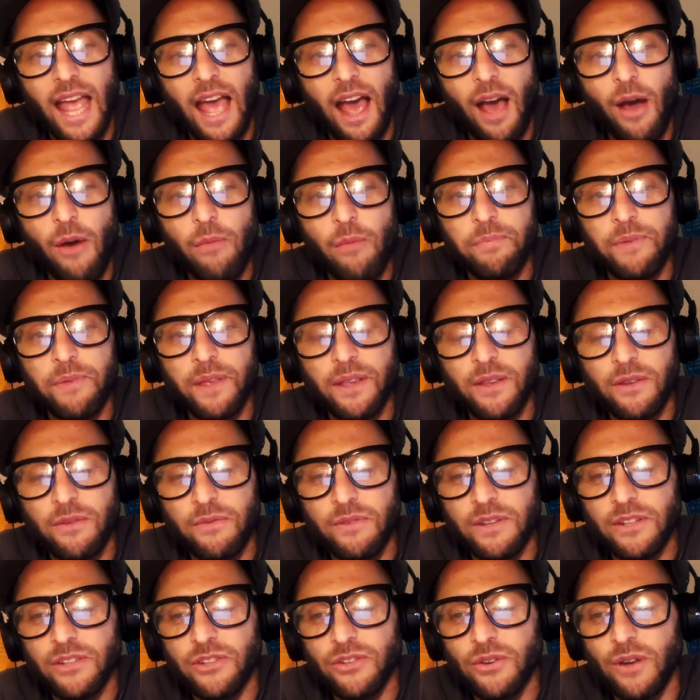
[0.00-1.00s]
I hope that you've
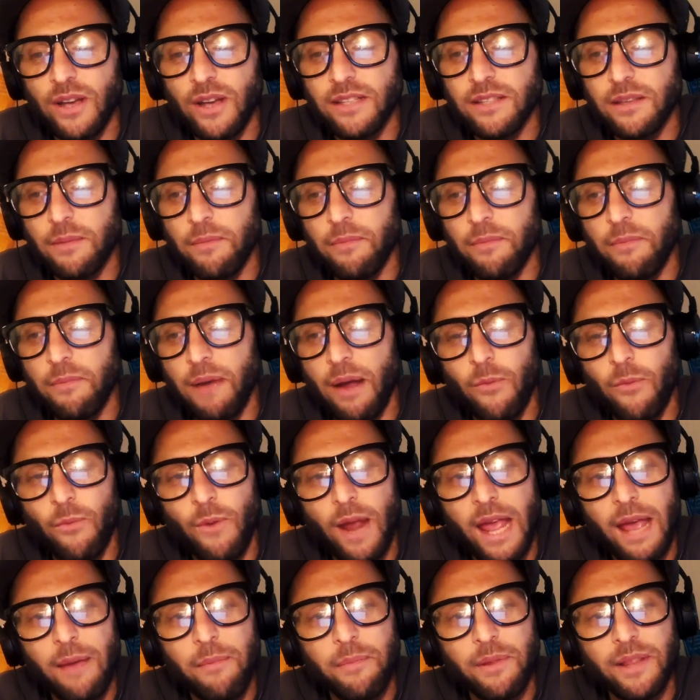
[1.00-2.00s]
enjoyed some of my
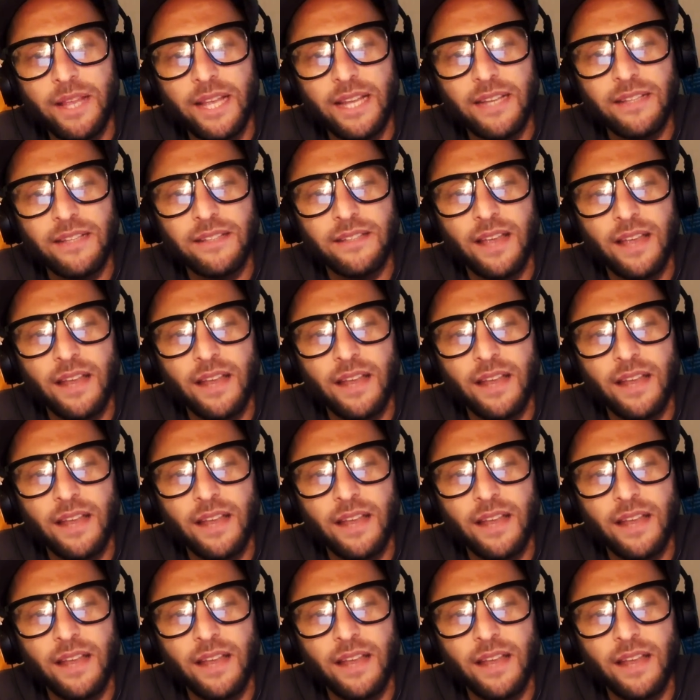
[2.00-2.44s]
ramblings.